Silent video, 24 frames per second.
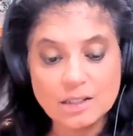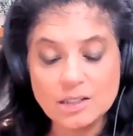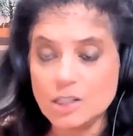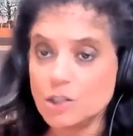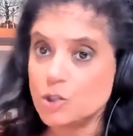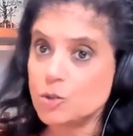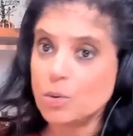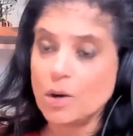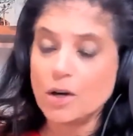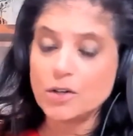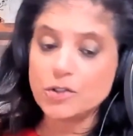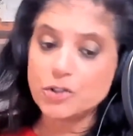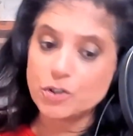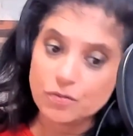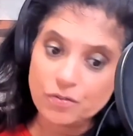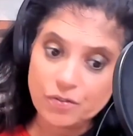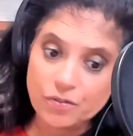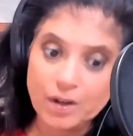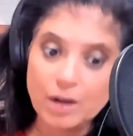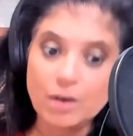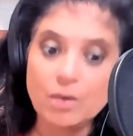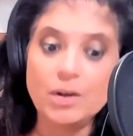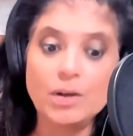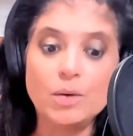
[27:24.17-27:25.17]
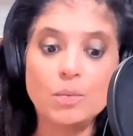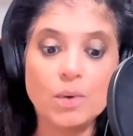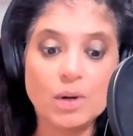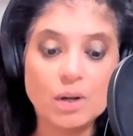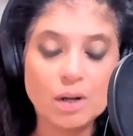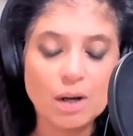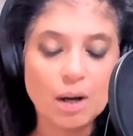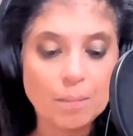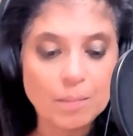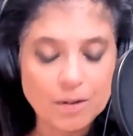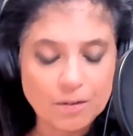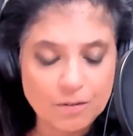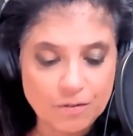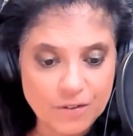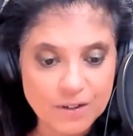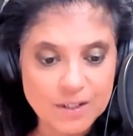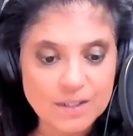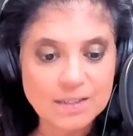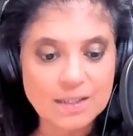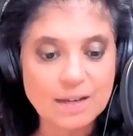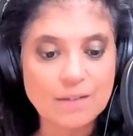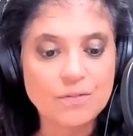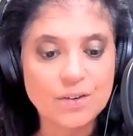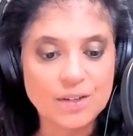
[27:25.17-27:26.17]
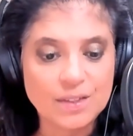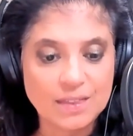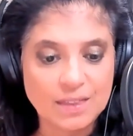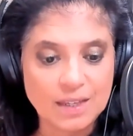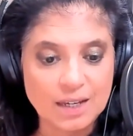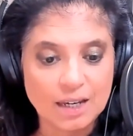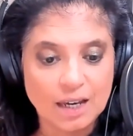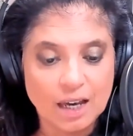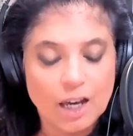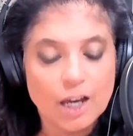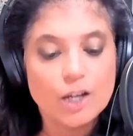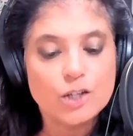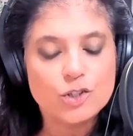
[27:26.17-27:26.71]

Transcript: dishwasher fairy will come and fix everything.